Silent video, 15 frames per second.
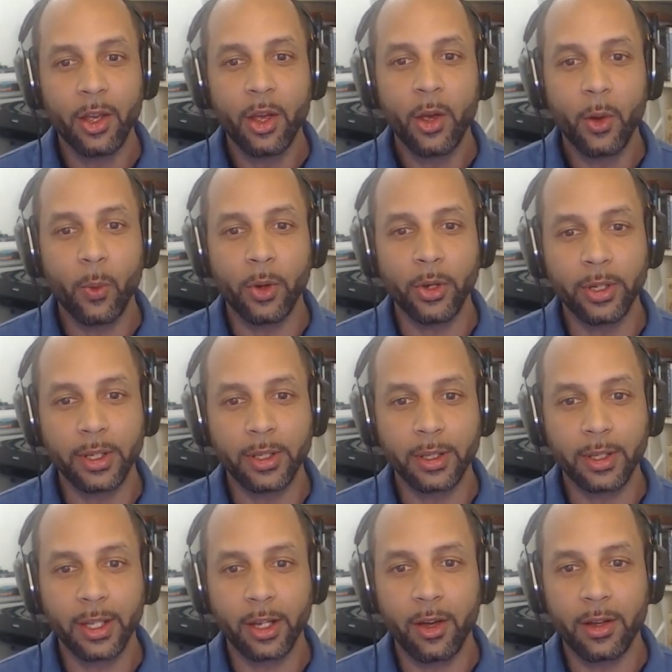where you can
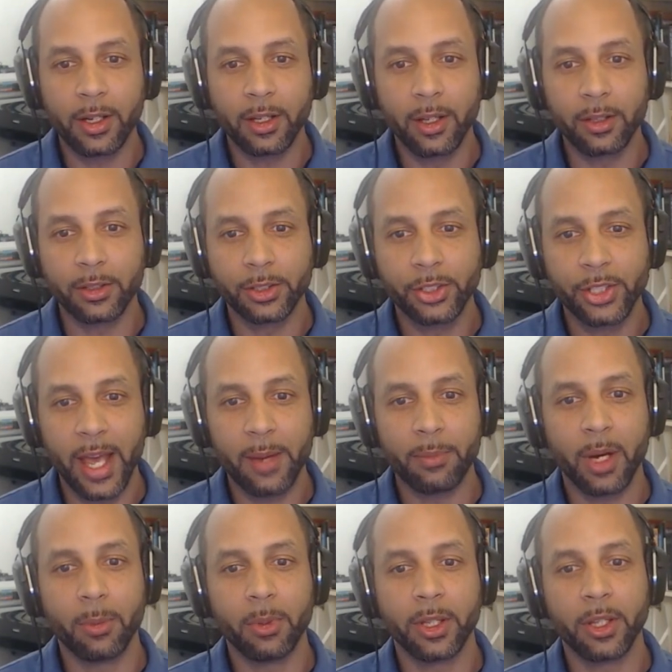click on a little chat
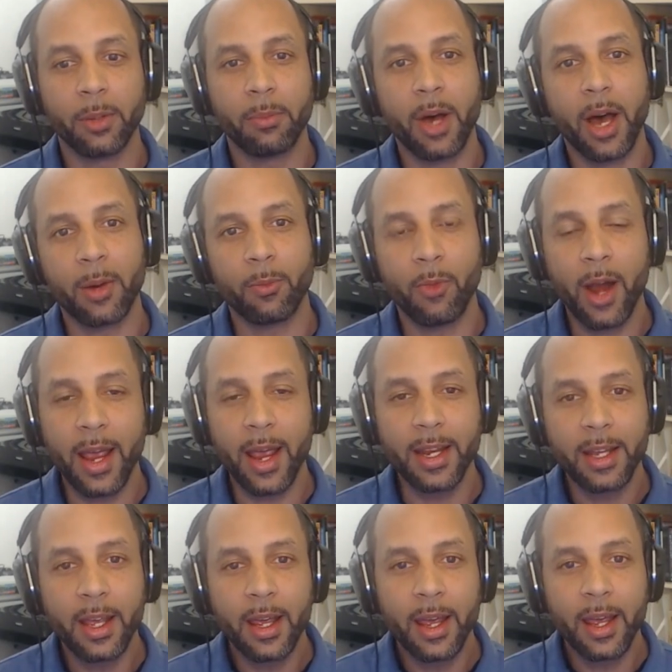bubble at the bottom right
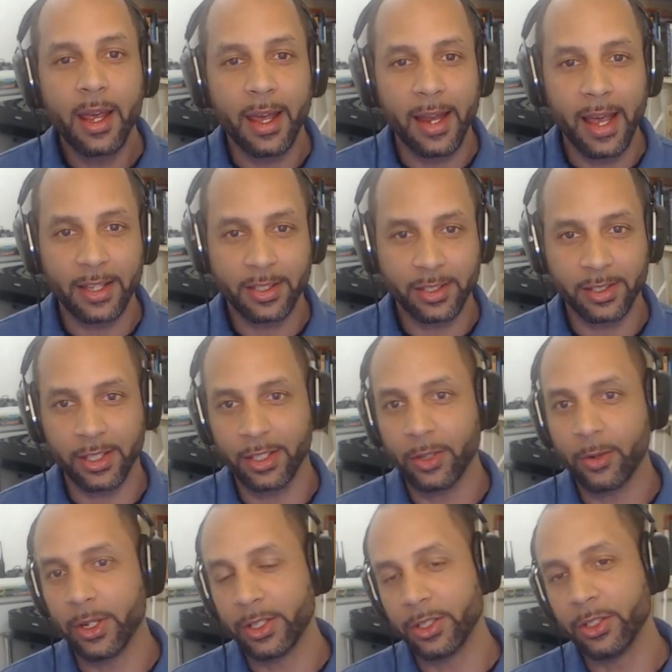and ask us any
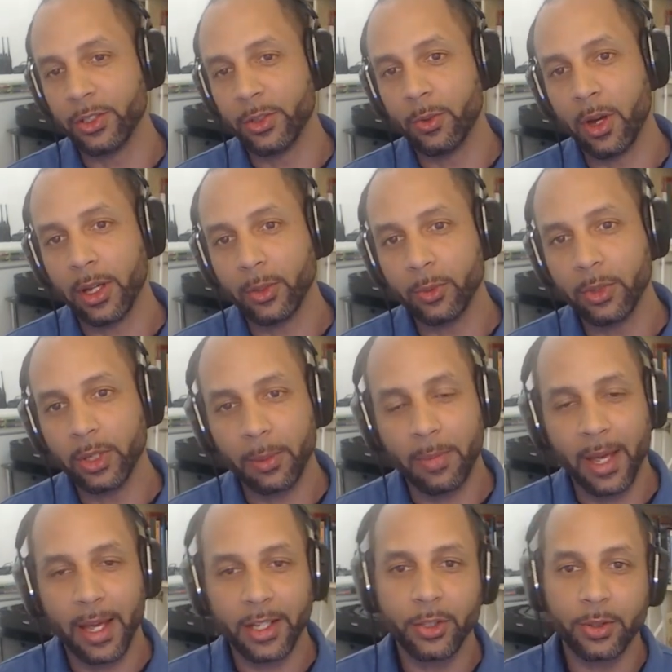questions you want, and we'll get
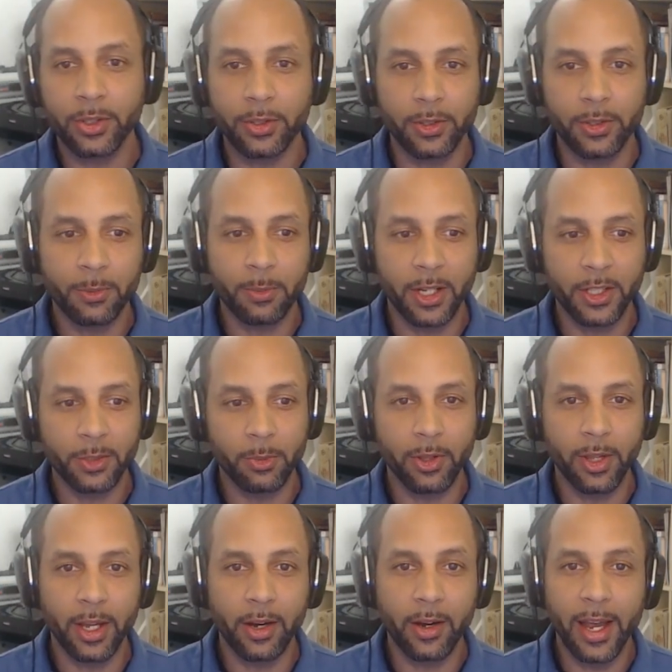back to you as soon as possible
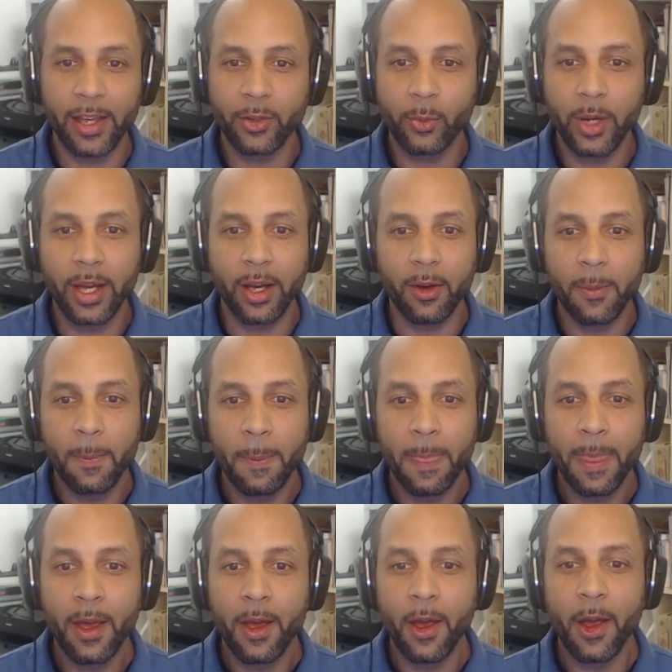there as well.
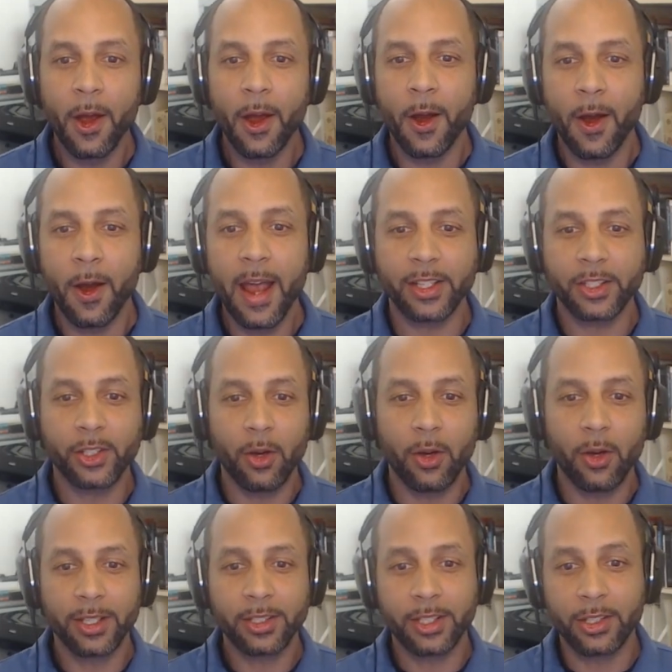All right, so
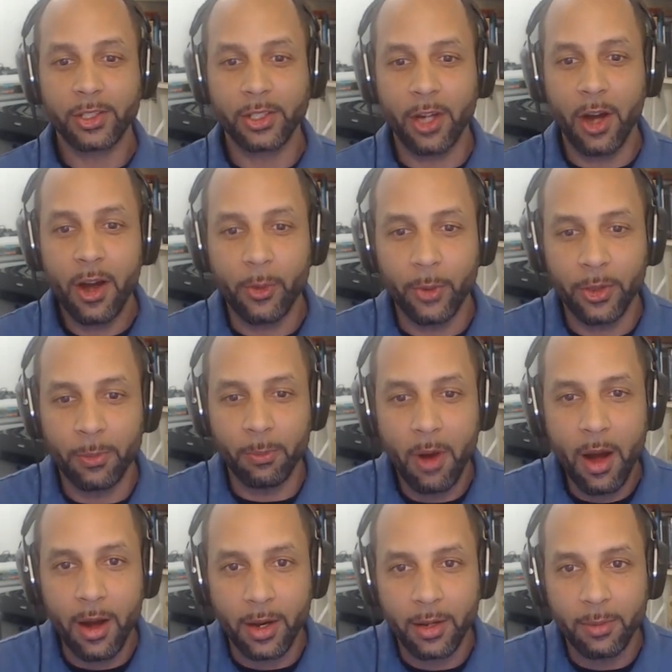let's get started with
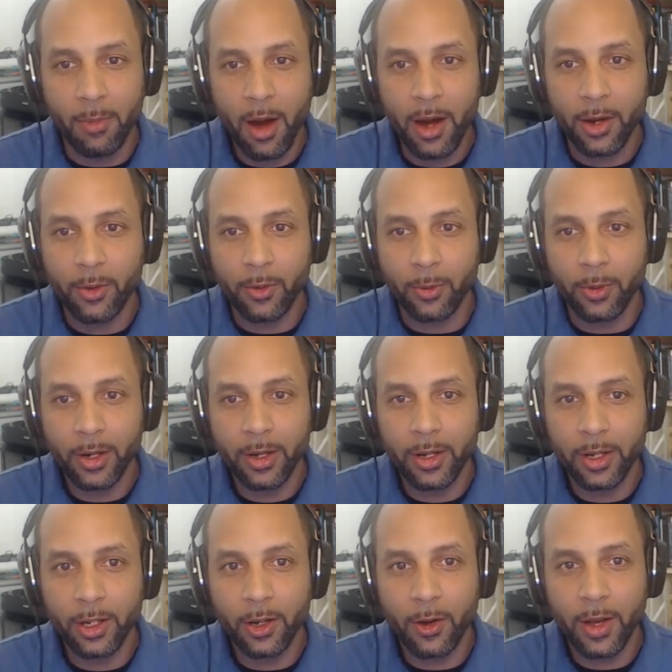Mark. Mark, we're going to
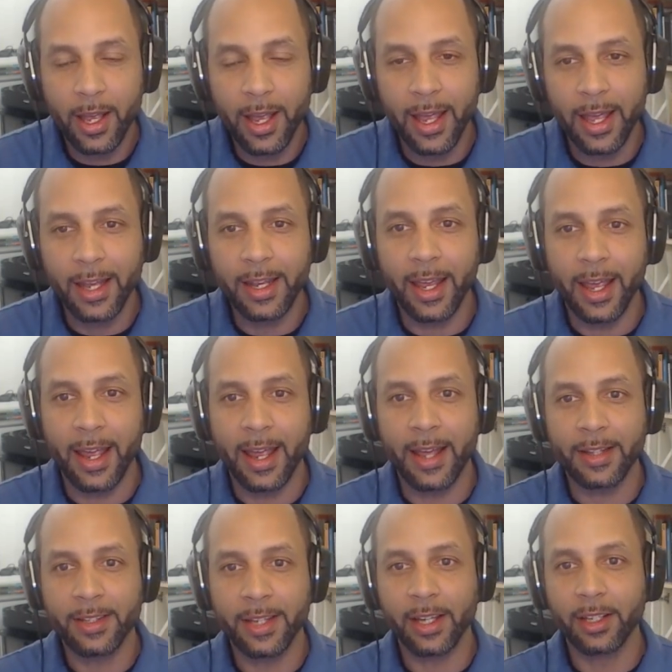go ahead and
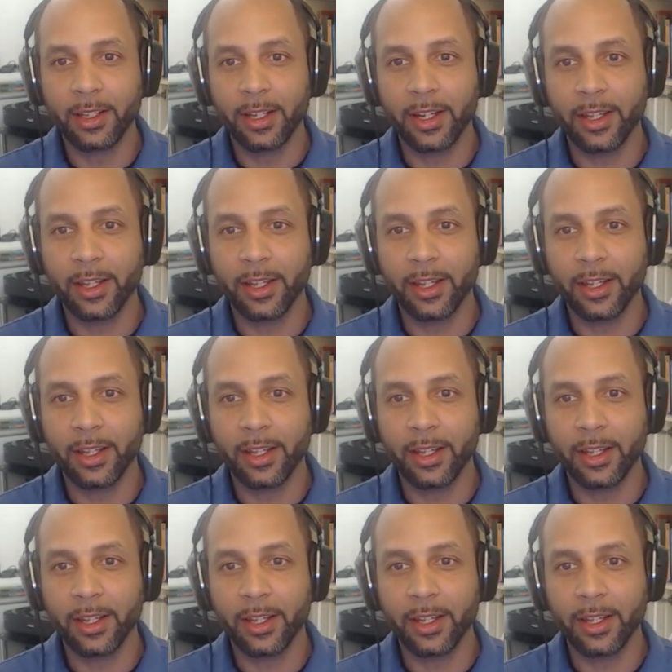take a look at the